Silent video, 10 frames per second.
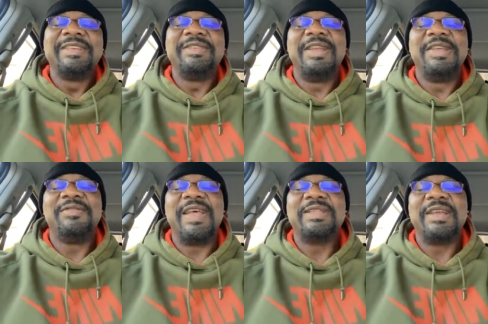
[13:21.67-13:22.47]
We can
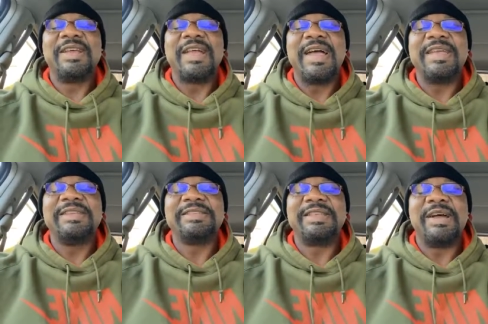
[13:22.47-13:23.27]
leave that there,
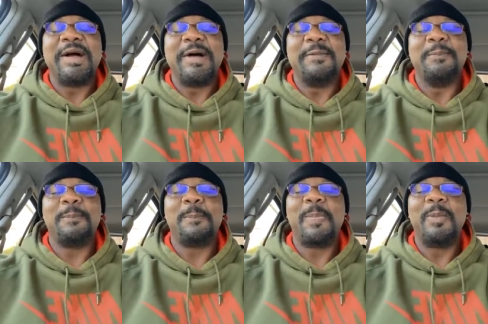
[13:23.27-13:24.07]
guys. Um,